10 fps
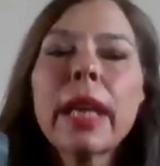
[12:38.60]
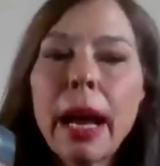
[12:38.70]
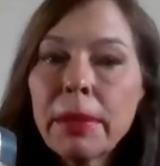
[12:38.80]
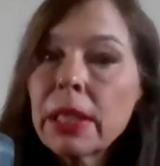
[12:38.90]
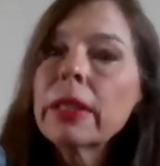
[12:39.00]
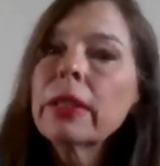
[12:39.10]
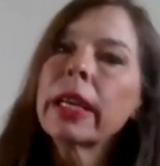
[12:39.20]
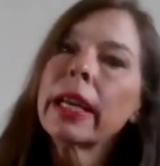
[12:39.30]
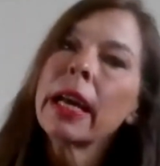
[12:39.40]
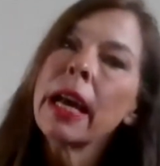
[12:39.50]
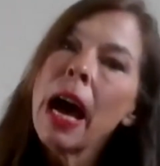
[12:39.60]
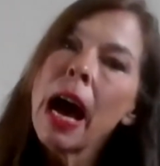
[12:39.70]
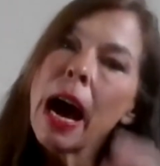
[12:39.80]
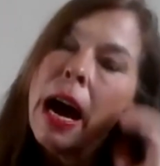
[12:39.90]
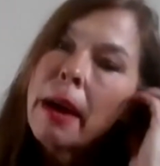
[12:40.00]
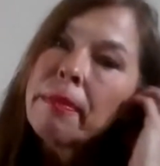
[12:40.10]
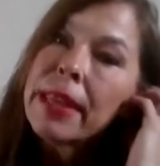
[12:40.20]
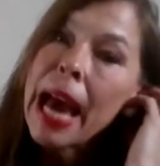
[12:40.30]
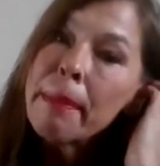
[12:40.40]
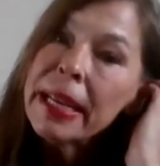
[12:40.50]
Absolutely.
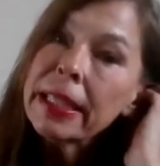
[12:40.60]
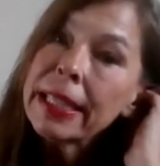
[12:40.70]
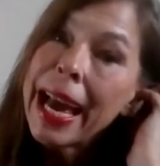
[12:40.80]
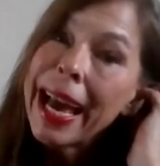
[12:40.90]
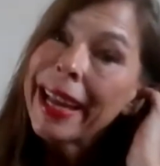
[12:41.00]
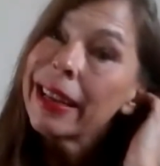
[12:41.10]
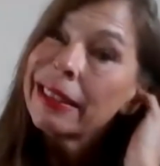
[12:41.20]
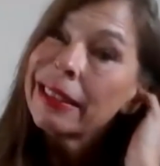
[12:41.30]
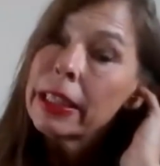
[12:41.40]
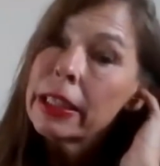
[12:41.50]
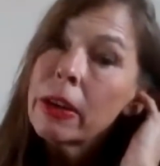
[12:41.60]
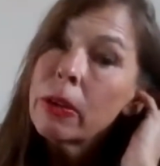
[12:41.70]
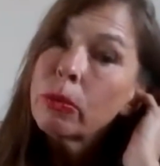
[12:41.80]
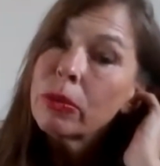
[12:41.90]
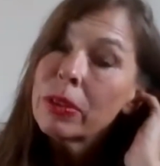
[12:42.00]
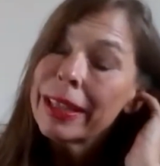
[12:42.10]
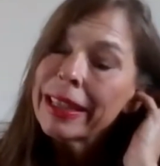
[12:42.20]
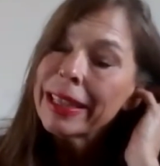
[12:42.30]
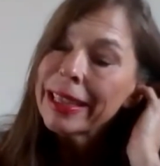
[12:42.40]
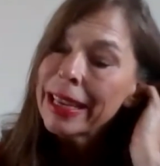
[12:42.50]
That being said, you know,
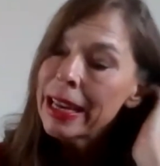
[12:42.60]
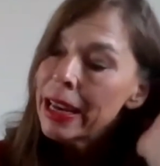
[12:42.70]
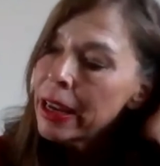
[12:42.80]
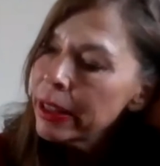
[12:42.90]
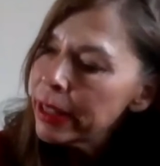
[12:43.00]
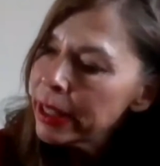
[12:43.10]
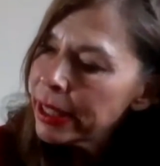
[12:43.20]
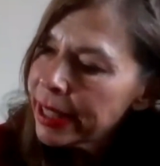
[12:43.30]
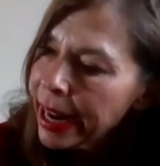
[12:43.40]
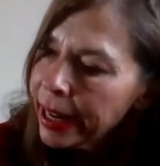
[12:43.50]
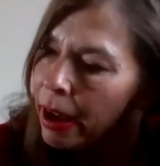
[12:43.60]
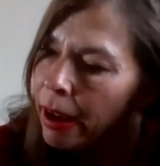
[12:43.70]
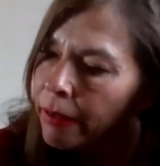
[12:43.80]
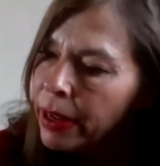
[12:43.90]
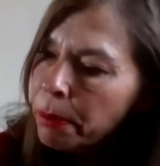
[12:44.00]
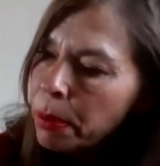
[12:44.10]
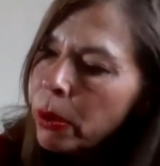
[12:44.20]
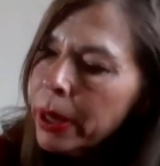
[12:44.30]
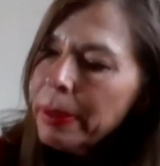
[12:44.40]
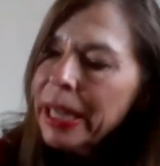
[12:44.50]
the state of
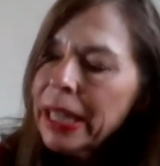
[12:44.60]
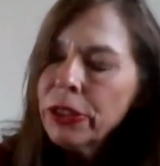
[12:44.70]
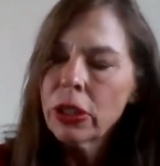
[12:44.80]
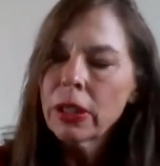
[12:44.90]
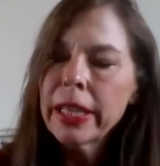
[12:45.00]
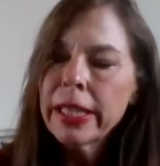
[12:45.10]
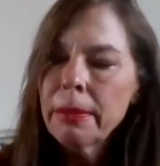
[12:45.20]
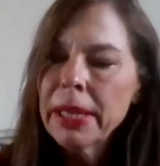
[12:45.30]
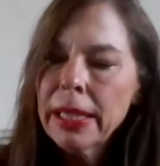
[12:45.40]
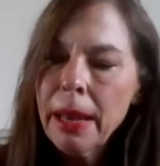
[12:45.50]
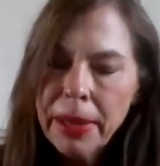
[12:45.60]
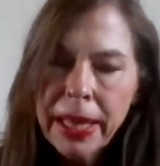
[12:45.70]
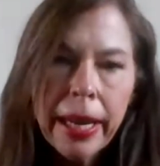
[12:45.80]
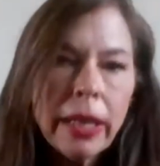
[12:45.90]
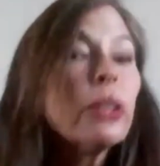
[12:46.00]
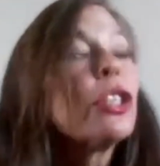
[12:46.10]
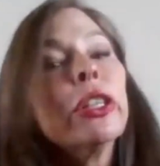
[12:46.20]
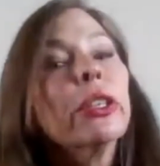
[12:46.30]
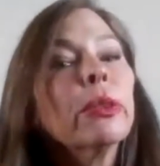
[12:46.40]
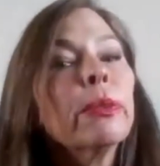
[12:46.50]
employment in journalism is up in the air
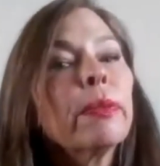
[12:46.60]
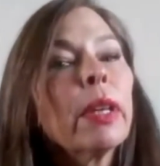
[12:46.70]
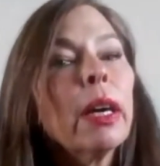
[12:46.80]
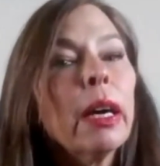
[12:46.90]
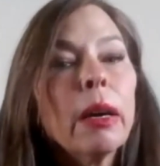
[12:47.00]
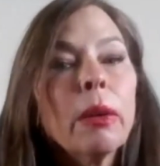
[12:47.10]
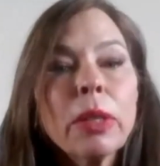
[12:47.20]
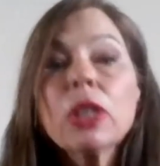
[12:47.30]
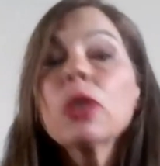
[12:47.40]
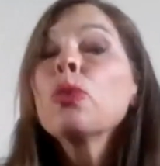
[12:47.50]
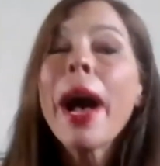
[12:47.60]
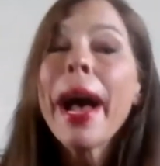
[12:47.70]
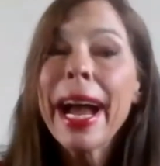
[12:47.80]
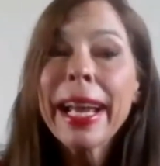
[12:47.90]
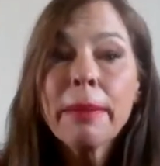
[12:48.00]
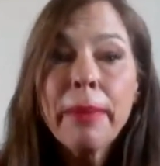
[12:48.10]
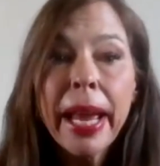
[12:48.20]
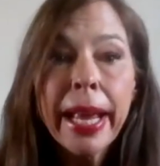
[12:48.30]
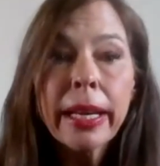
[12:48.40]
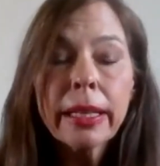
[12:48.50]
too, which is why I can
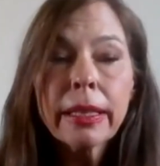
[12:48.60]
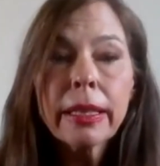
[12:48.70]
make